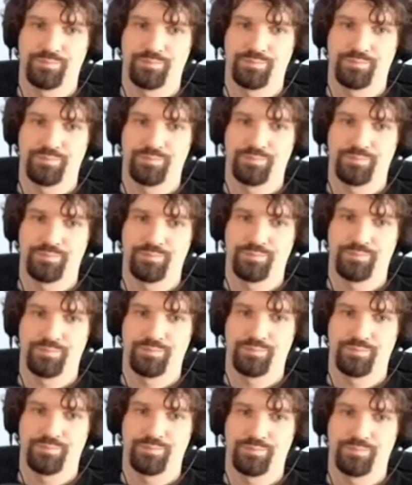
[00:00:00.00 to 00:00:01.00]

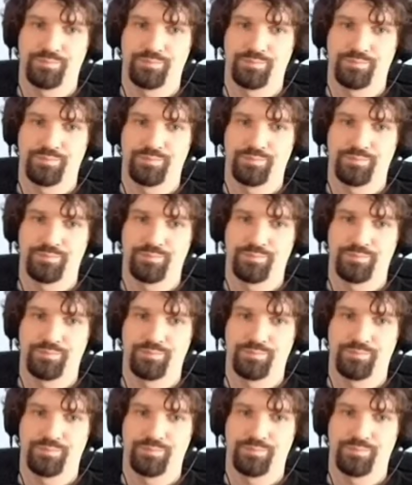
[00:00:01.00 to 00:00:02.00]

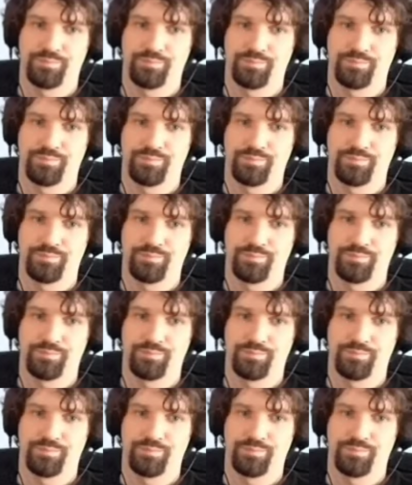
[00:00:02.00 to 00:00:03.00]

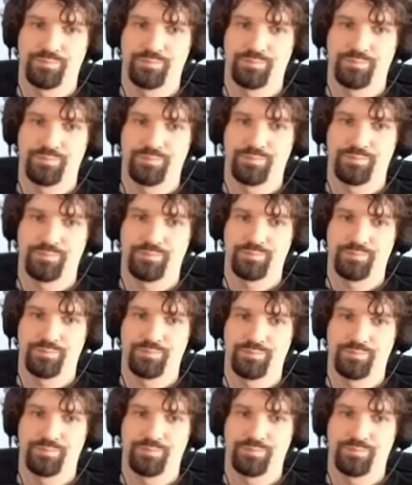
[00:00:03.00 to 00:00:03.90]
This person isn't speaking.